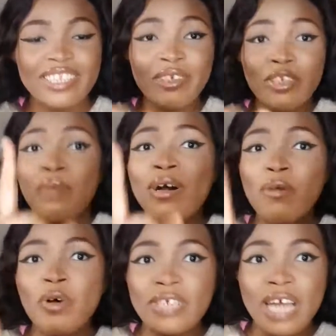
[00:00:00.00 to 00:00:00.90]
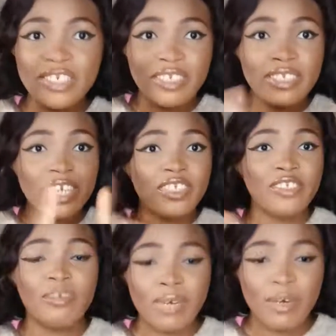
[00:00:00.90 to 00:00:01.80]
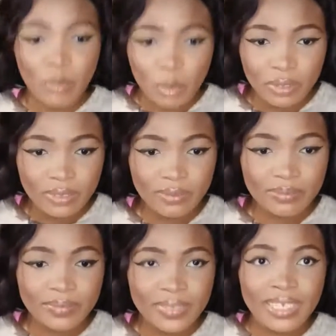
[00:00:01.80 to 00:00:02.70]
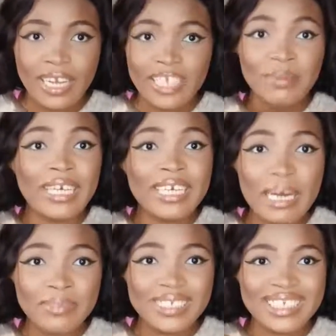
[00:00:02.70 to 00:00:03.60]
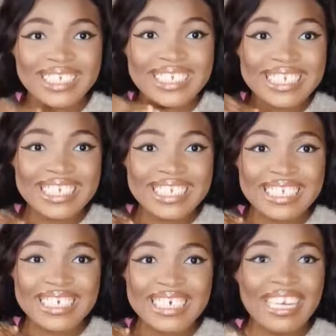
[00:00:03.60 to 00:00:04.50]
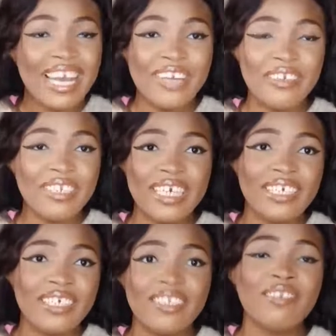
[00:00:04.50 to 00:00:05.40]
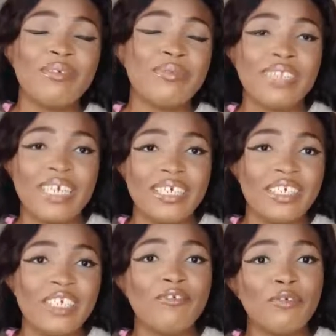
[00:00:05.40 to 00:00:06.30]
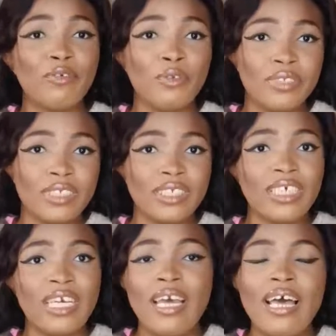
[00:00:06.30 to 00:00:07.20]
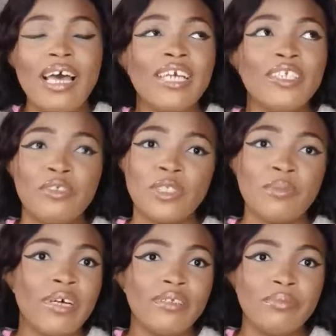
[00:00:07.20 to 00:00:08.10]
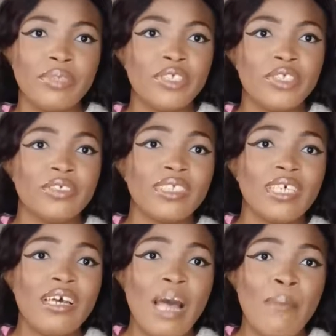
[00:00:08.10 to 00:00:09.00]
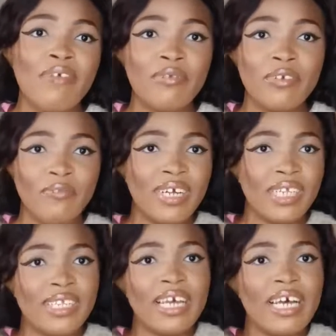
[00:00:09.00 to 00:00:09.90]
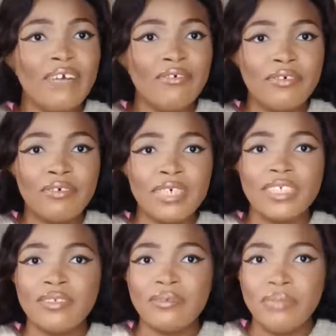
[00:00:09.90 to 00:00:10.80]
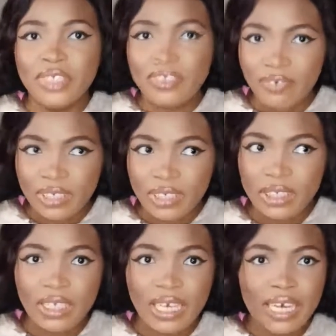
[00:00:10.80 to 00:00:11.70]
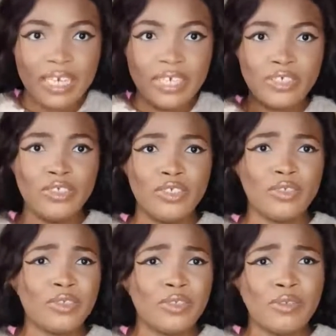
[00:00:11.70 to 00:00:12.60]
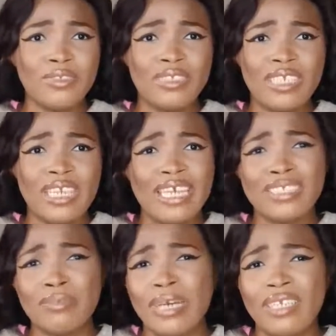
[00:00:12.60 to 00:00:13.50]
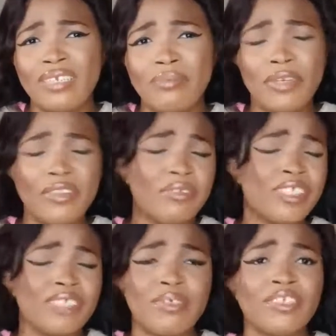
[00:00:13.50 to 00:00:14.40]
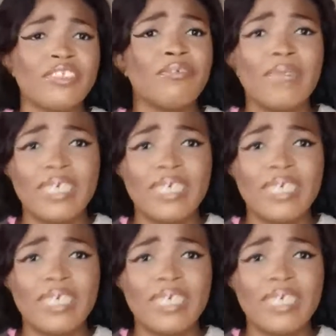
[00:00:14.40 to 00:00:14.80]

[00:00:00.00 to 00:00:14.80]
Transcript: the number one, actually, this is number one, is my gap teeth. I don't like it. Even people like it. If you will notice, I don't smile in pictures. Apart from the fact that I have resting bitch face, I just don't like smiling. Part of the reason is because of